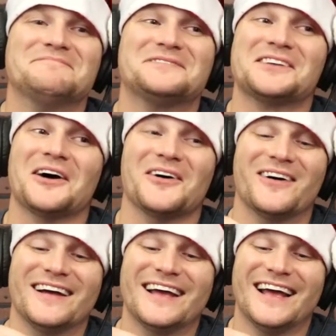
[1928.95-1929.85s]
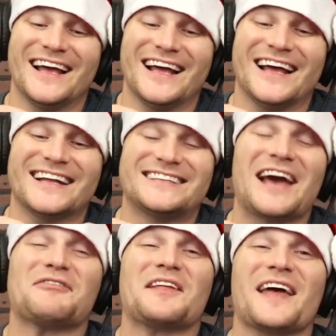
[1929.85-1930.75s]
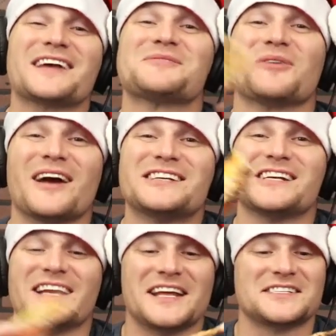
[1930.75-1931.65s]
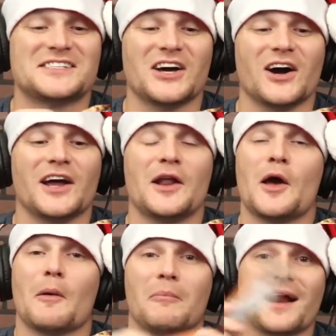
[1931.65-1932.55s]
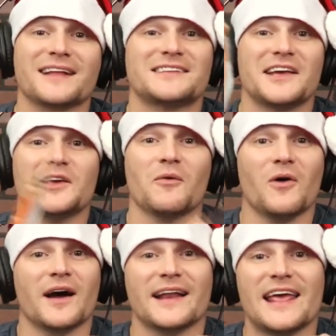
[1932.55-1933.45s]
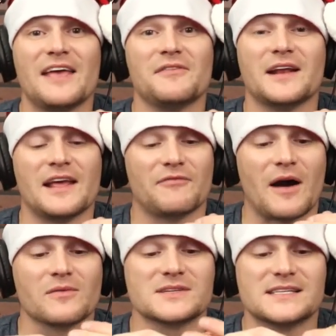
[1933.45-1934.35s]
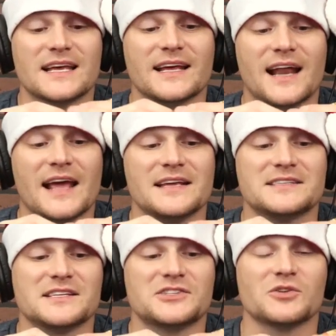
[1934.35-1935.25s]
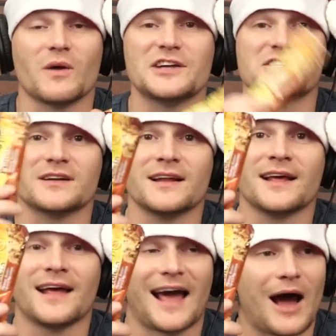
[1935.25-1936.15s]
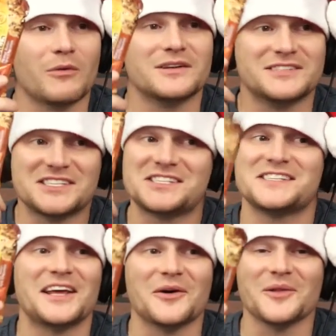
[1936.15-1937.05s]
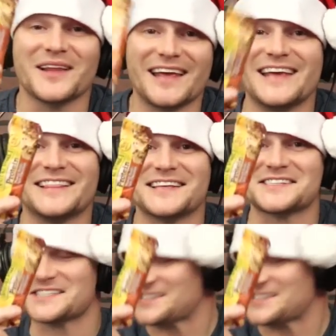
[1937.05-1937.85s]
So definitely the expiration is done. But I tell you what, even if I was in a situation, I would still eat this